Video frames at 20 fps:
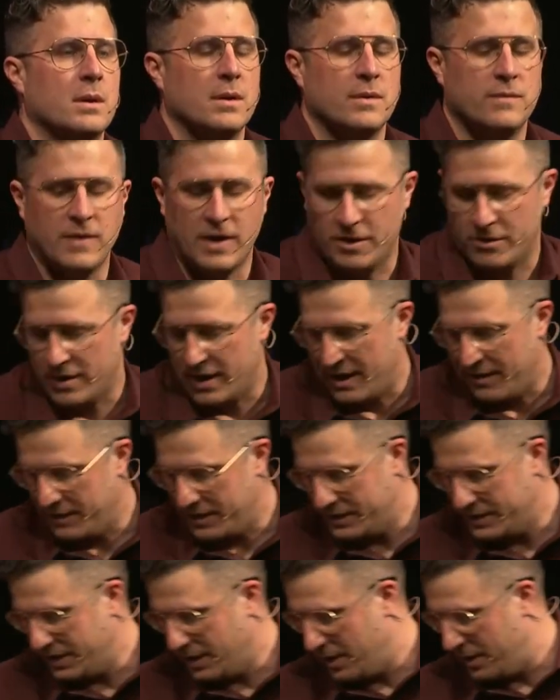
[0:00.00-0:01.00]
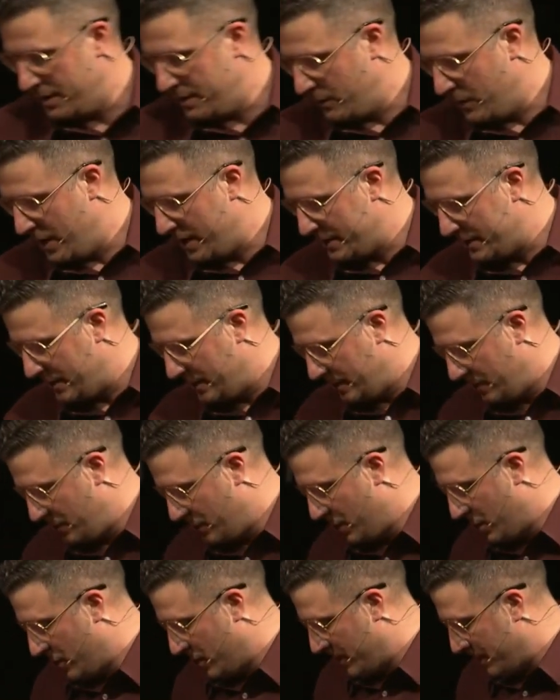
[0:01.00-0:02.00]
Father, I have a son, Weston, you
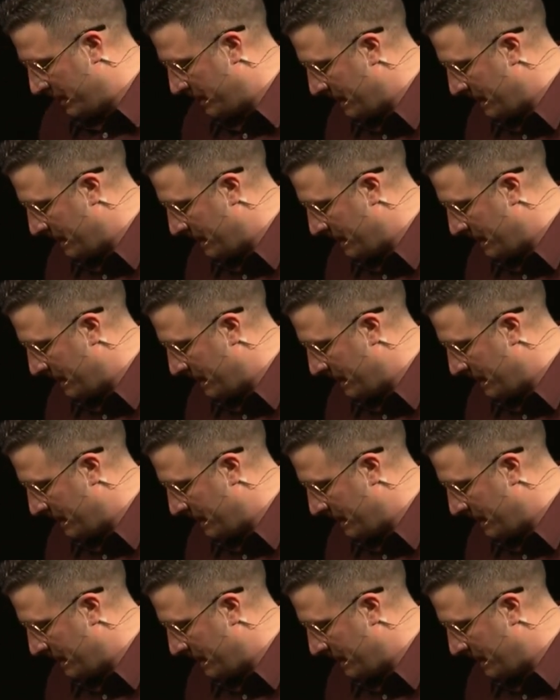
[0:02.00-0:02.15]
know him.